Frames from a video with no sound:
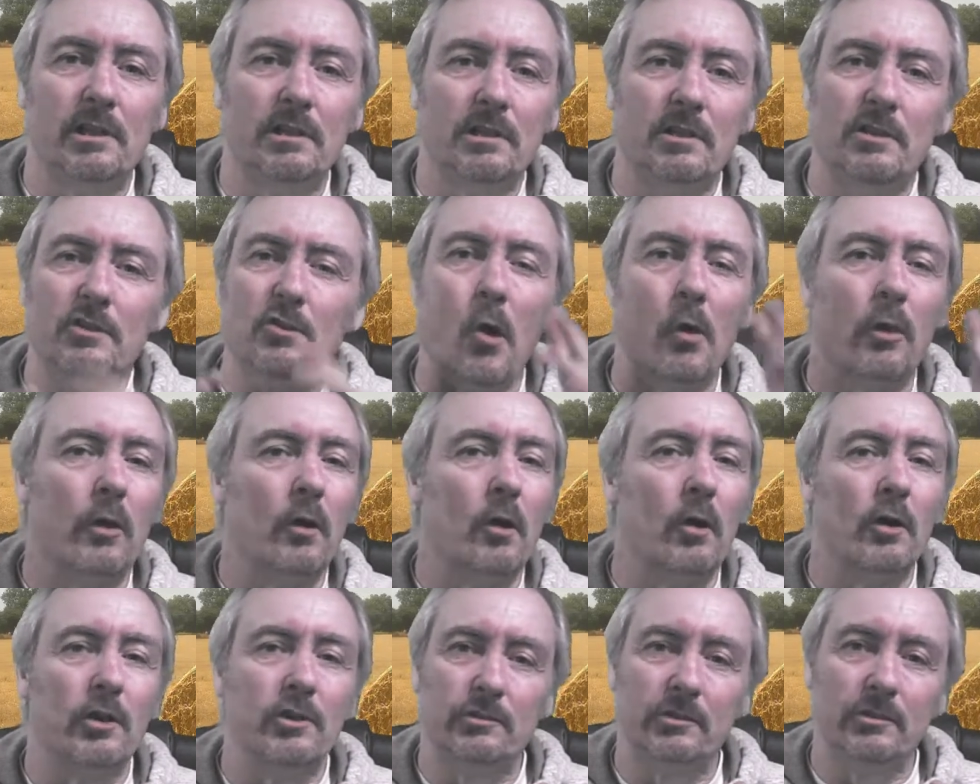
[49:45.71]
Not that I
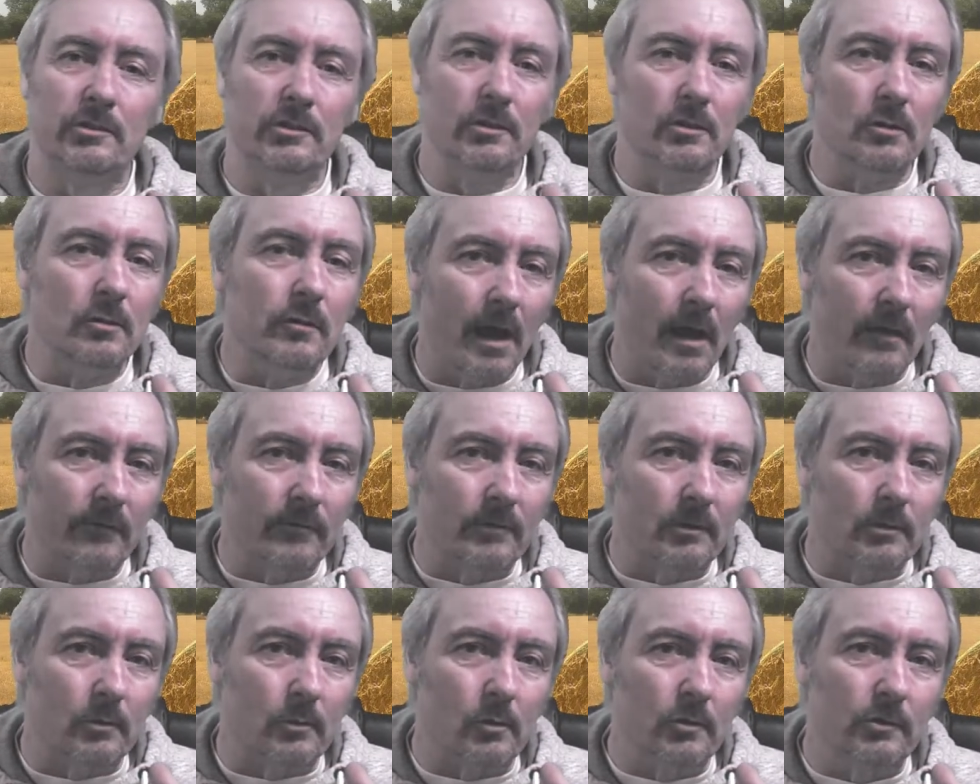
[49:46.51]
used to do that, of
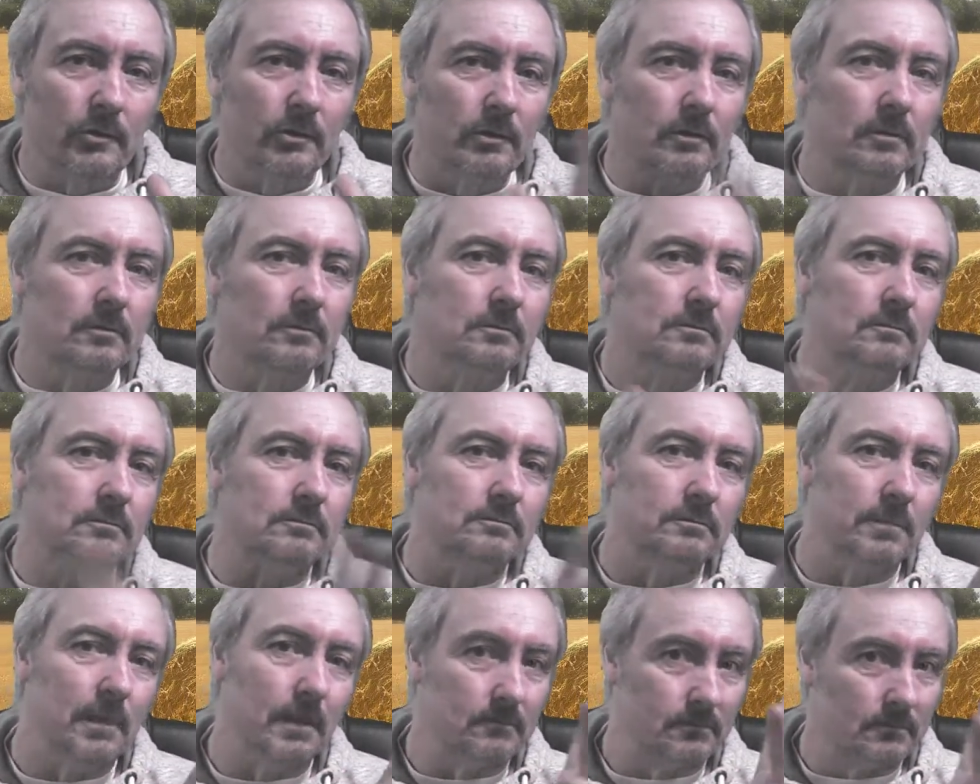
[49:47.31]
course,
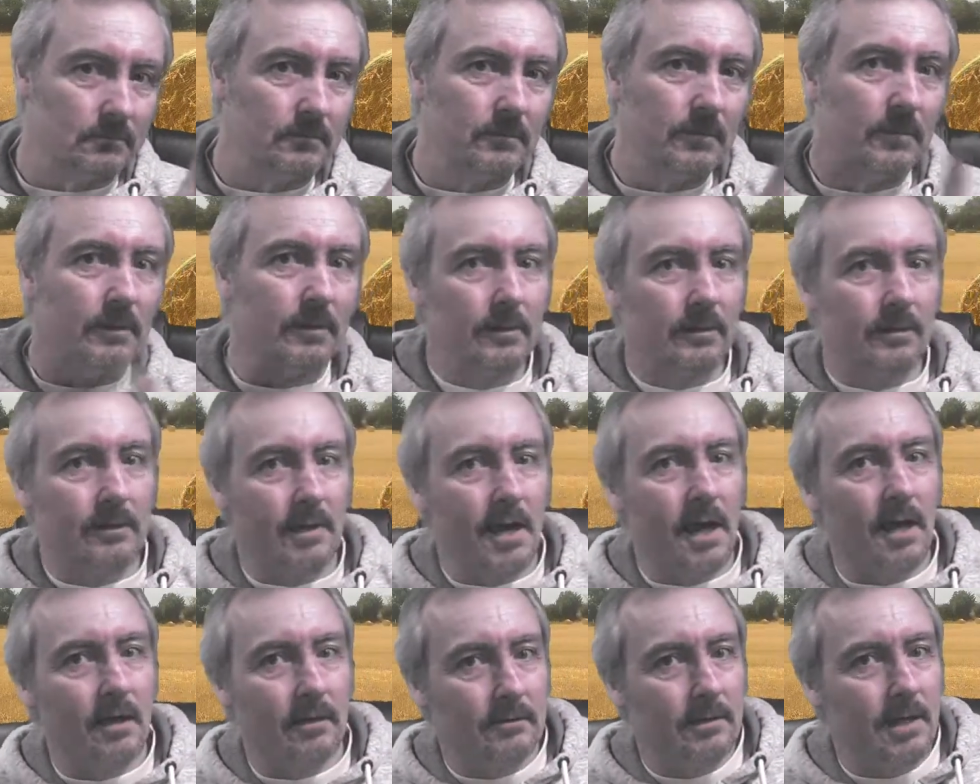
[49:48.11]
but that's
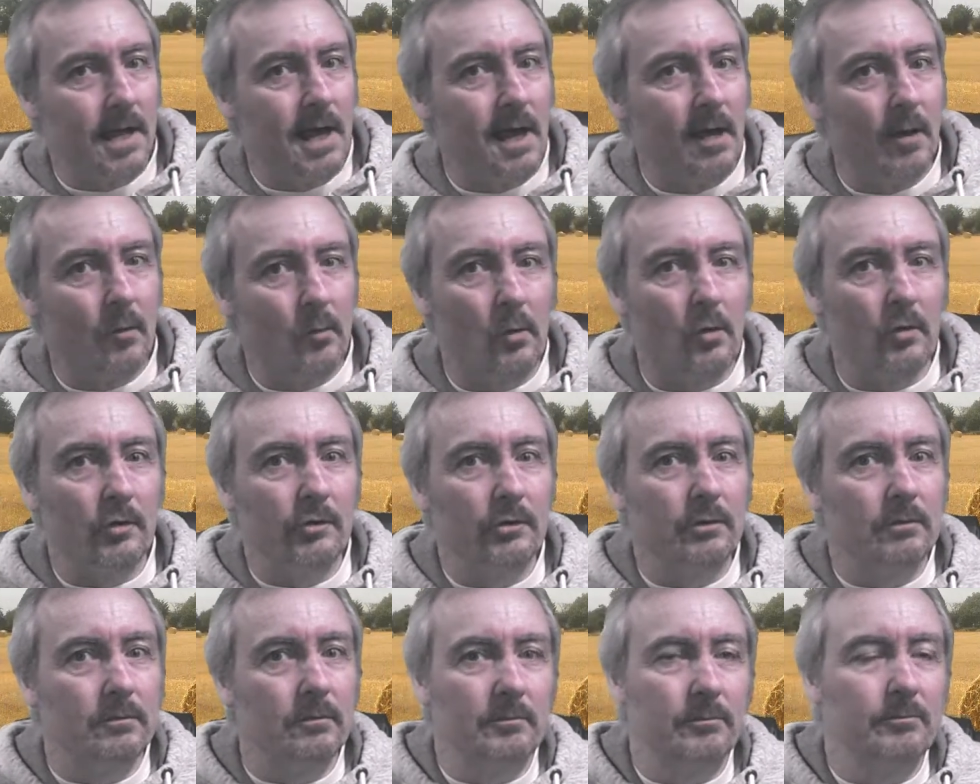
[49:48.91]
how it was.
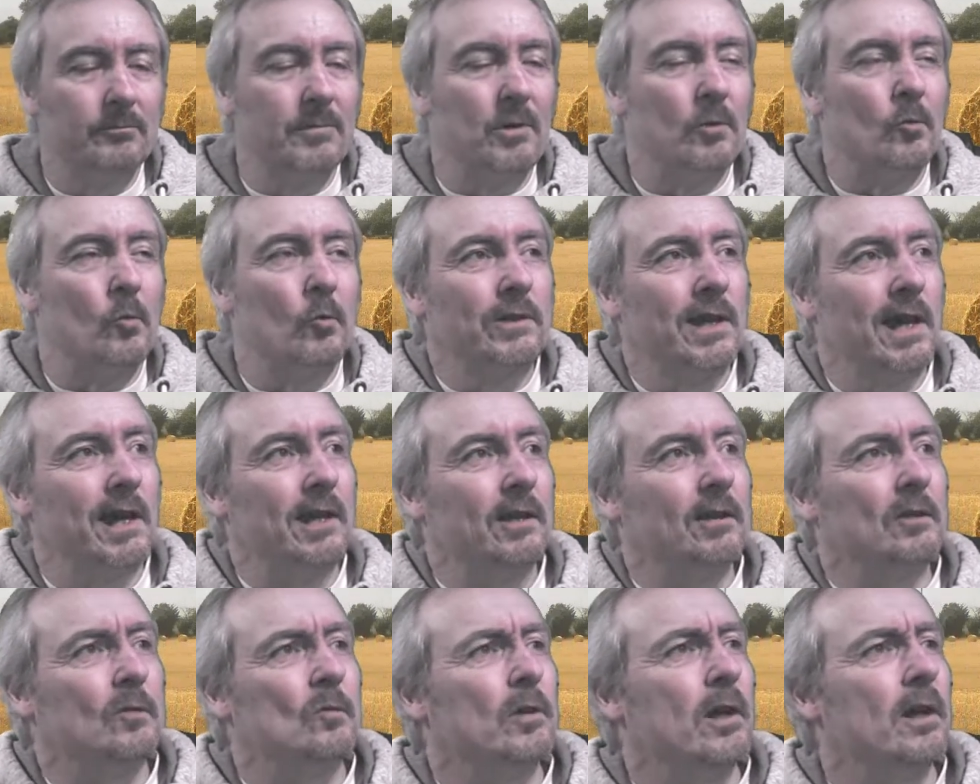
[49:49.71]
A bit more
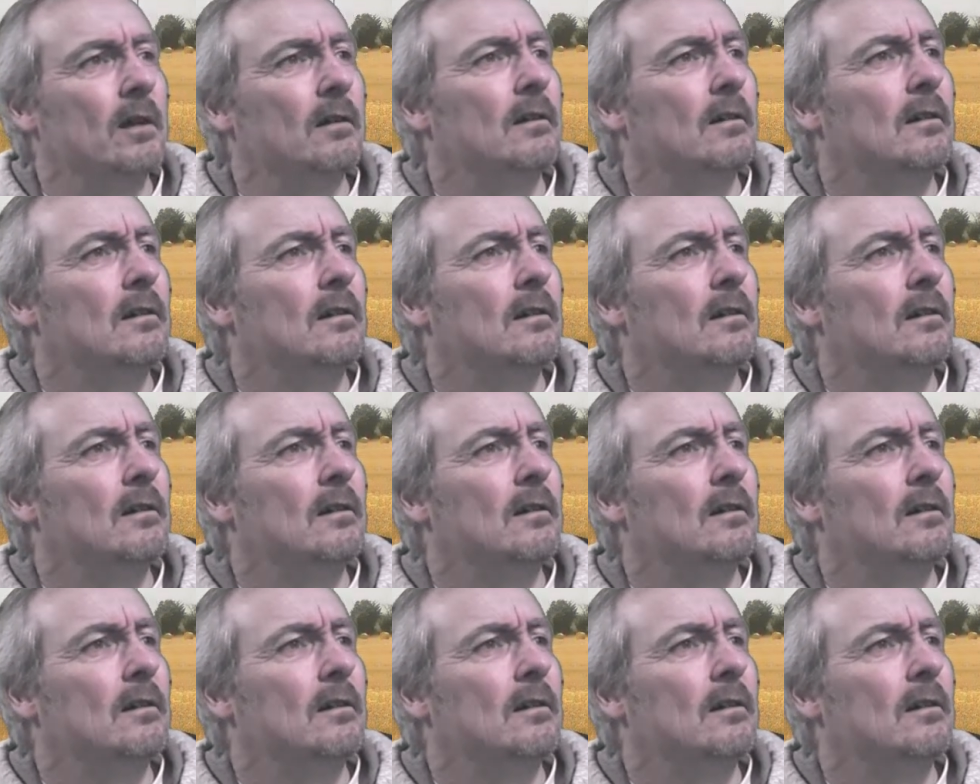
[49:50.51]
technical now.